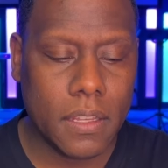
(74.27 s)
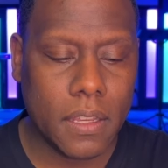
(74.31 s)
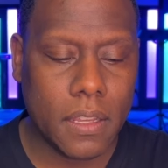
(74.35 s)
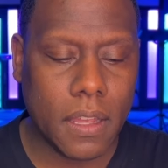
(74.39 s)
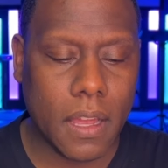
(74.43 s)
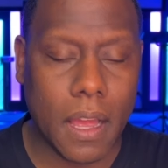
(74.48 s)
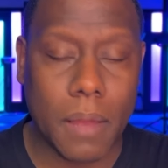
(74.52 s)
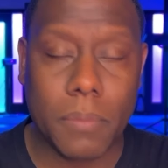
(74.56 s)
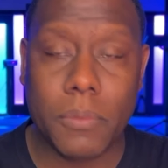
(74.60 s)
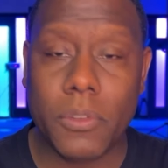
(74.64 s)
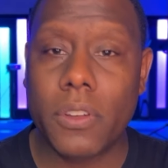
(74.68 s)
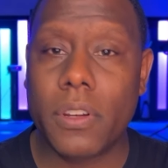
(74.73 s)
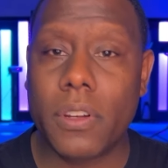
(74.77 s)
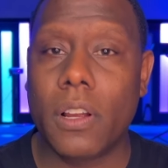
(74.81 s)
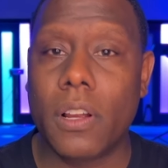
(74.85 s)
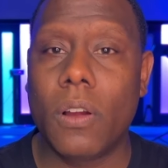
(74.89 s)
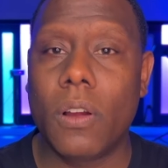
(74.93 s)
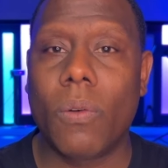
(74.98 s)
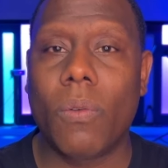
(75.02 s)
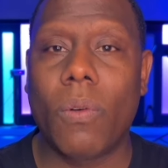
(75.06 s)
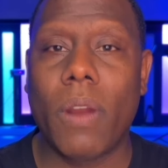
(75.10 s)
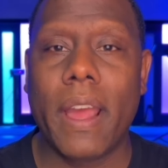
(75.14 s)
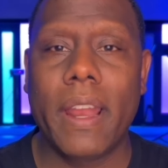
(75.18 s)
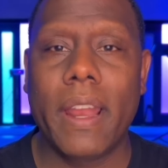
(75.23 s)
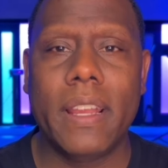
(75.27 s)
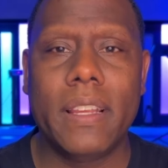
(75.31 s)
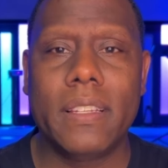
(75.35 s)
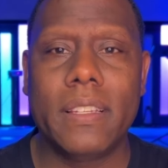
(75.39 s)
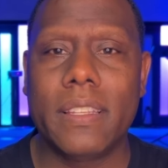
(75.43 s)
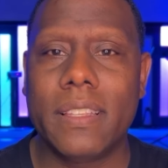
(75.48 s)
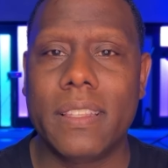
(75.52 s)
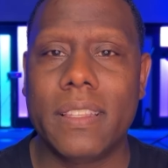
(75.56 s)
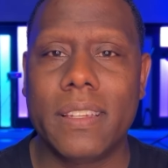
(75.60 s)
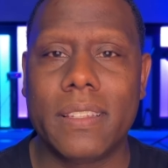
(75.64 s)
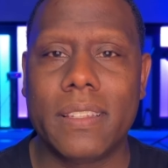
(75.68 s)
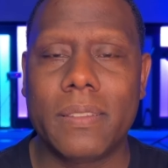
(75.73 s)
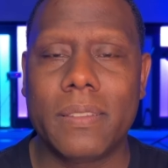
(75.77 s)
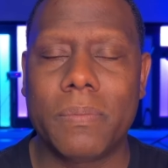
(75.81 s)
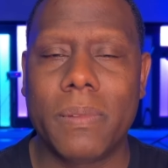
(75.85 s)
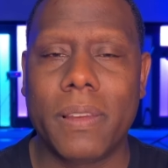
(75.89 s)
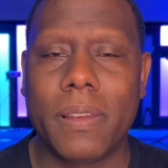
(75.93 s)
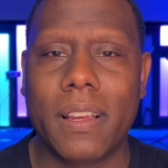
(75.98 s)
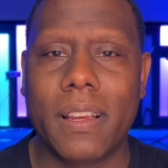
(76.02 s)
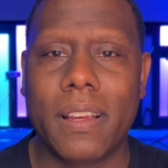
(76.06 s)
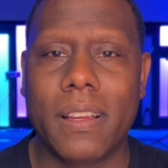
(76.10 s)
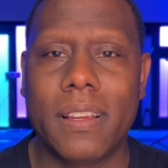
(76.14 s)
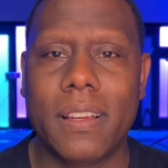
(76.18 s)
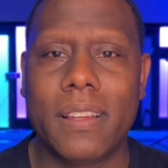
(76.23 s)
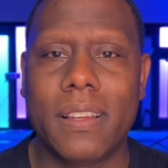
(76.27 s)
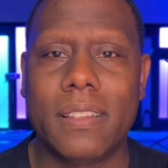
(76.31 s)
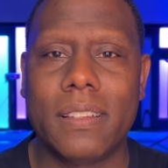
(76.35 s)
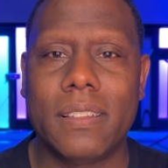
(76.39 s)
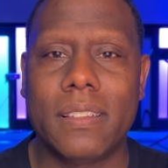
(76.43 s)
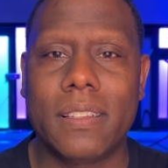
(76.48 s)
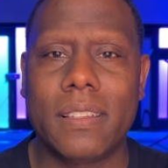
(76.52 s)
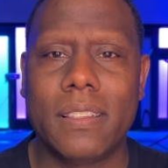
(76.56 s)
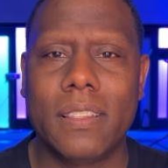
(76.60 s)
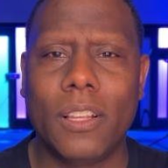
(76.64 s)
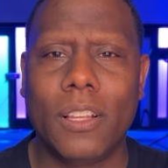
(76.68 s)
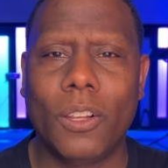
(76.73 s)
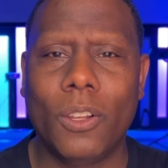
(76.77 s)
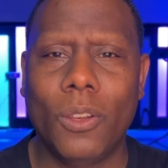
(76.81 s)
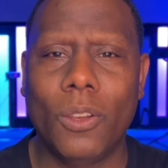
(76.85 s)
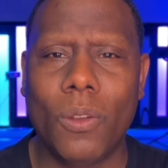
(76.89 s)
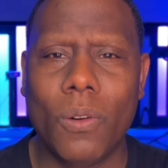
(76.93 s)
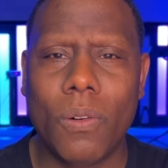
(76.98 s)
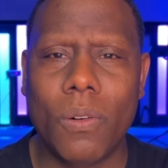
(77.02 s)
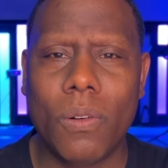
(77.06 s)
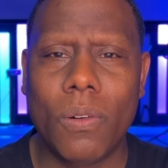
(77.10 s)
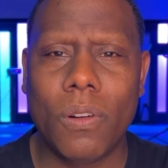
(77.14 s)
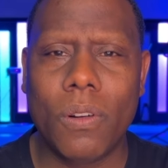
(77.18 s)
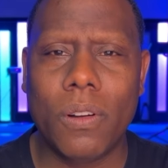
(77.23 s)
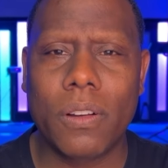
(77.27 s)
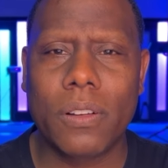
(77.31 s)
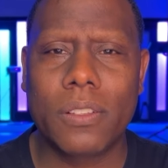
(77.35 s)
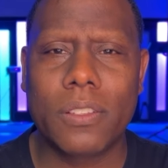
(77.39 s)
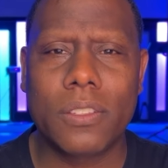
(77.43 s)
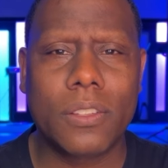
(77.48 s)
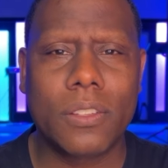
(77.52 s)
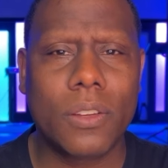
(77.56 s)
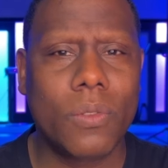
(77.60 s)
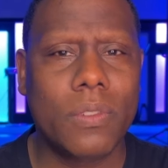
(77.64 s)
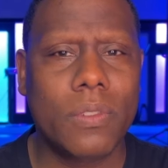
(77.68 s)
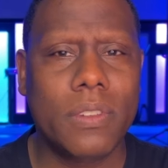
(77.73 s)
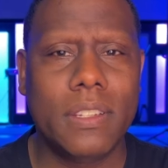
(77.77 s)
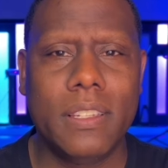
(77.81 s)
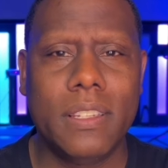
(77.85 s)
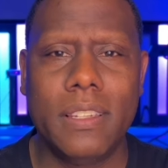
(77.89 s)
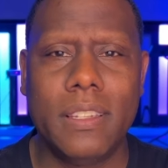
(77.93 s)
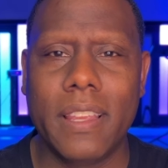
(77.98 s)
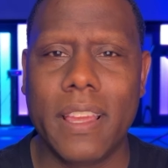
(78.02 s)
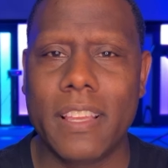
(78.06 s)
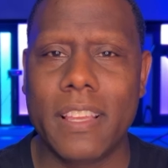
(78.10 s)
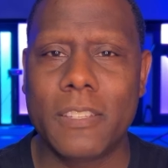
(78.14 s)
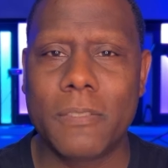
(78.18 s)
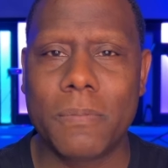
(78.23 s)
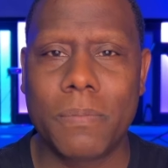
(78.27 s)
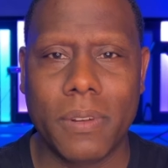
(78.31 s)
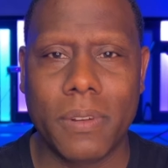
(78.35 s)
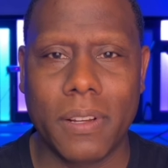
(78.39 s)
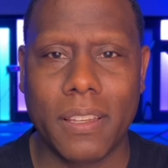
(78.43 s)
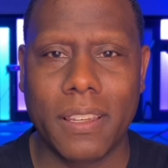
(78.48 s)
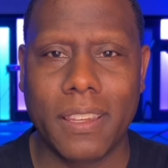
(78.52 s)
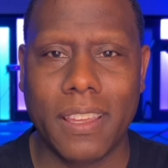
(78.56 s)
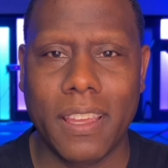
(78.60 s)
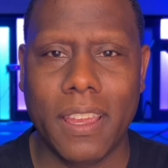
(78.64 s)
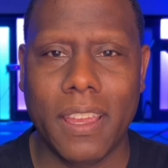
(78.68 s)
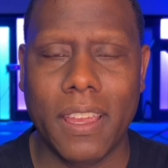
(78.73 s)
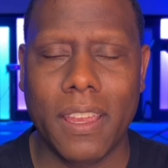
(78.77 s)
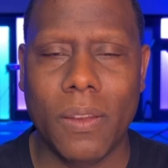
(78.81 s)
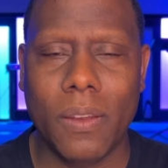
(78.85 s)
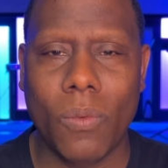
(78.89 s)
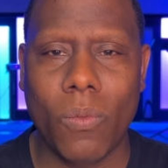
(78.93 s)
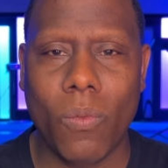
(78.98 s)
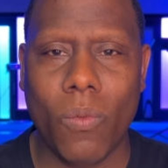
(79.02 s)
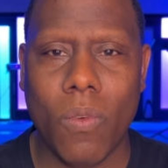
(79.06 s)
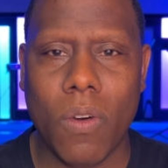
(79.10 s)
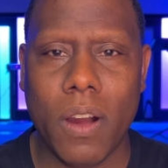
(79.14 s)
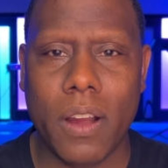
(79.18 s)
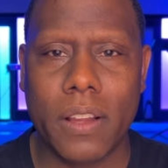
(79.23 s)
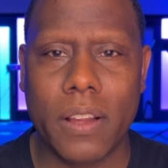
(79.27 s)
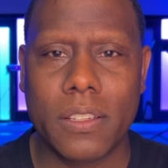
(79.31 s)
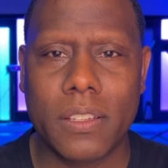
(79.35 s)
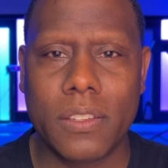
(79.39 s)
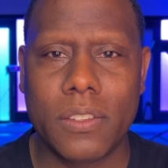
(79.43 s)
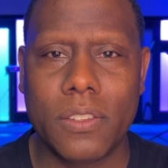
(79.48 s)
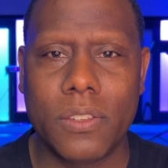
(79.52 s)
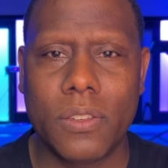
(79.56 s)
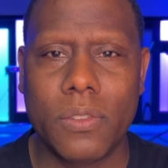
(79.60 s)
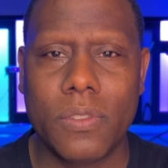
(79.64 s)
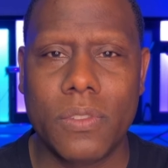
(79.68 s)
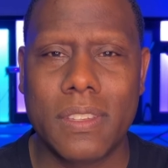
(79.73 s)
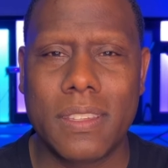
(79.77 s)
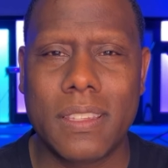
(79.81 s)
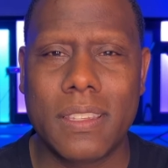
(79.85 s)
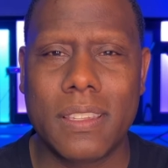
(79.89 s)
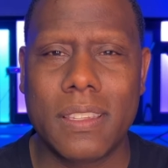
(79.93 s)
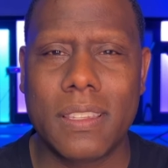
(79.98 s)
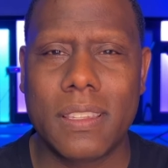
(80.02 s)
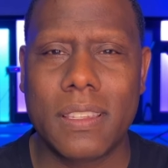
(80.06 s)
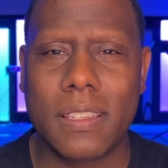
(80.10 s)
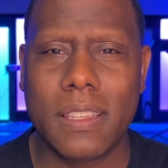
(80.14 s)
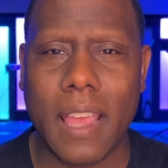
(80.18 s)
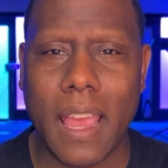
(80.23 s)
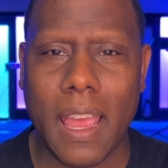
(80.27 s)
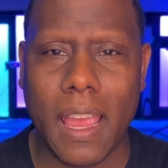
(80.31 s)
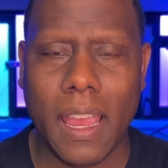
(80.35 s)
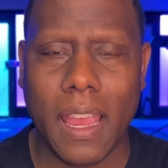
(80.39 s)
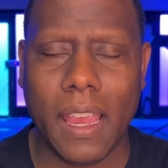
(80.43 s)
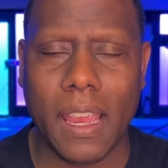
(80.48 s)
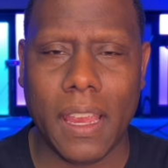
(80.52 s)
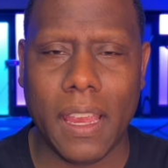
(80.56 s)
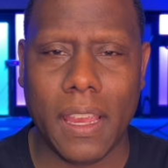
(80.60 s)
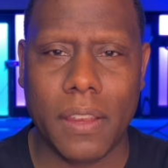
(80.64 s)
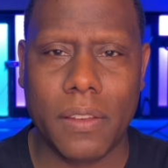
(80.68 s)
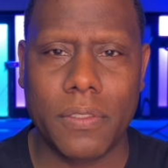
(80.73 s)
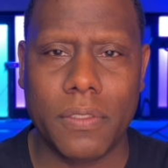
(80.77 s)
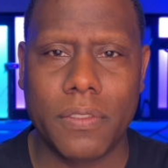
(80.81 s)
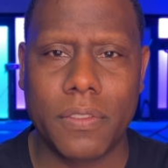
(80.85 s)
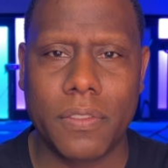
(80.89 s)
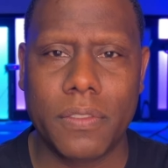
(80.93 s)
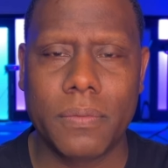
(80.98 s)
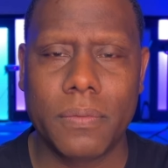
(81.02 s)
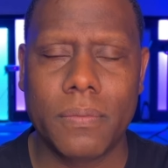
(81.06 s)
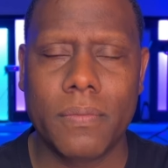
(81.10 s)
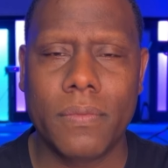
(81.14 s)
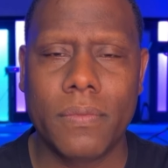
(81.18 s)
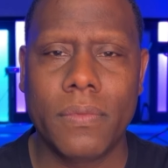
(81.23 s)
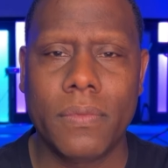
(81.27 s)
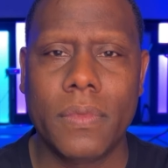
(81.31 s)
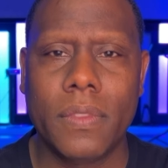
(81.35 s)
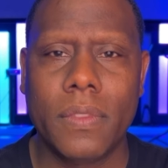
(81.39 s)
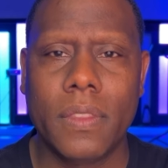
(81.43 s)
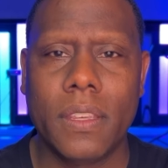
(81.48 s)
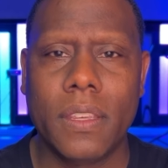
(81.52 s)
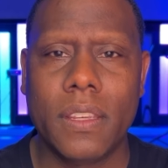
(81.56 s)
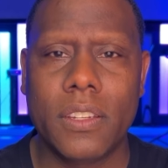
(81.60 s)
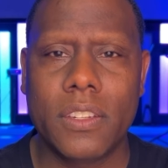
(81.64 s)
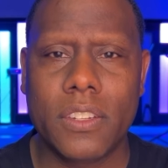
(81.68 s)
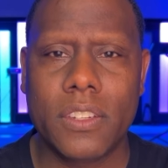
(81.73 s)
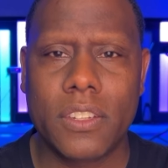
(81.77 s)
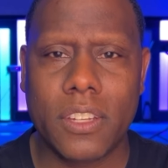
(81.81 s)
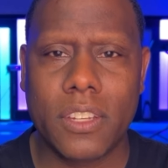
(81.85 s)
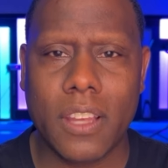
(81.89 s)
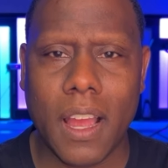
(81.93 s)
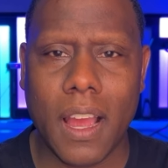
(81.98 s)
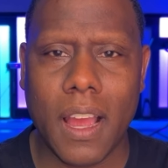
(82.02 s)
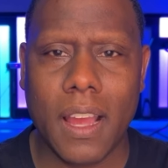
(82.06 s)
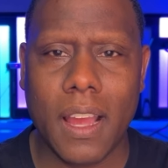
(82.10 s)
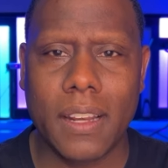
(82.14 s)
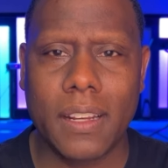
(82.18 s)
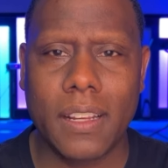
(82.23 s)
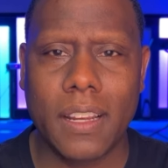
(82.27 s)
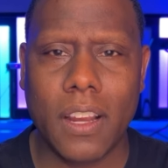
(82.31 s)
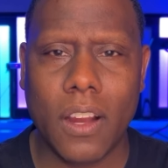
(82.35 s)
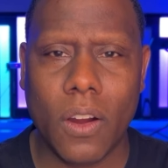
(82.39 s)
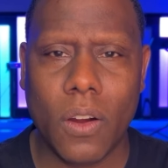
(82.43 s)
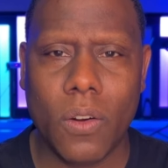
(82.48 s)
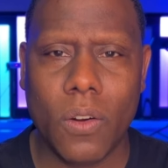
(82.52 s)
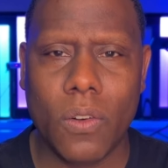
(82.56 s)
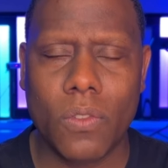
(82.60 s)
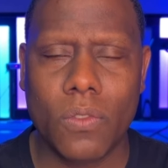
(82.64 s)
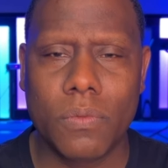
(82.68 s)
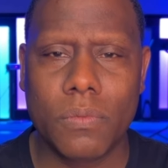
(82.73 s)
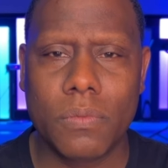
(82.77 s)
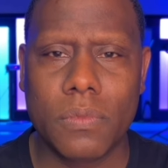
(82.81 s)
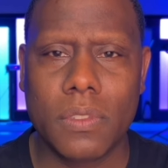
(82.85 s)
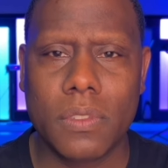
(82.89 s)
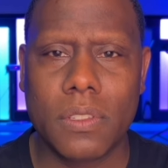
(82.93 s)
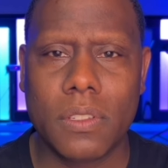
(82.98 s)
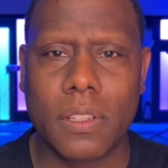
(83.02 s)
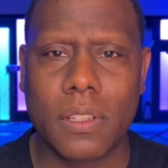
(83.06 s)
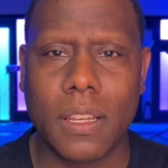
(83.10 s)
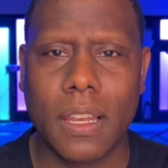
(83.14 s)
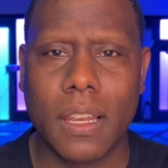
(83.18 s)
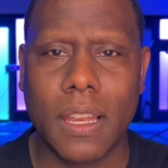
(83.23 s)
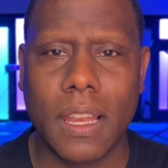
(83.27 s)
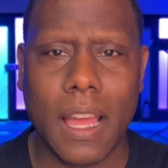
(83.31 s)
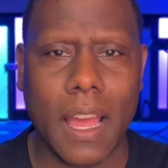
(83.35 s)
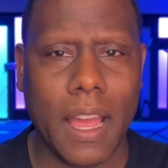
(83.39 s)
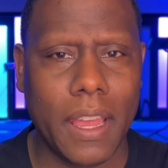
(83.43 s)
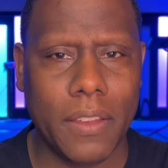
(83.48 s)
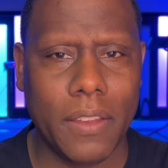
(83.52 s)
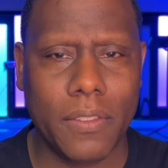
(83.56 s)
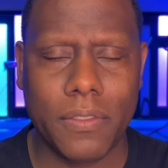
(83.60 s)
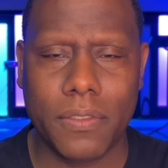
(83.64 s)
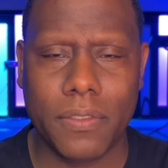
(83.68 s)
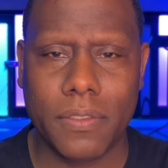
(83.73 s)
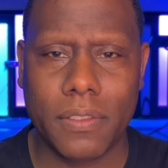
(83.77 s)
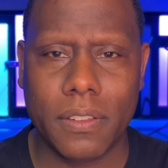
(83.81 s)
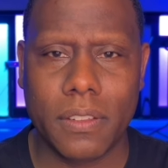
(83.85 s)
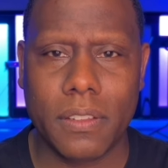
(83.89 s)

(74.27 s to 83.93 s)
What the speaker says: I'm going to go right into this because the Lord so desperately wants to save Sean Combs' life.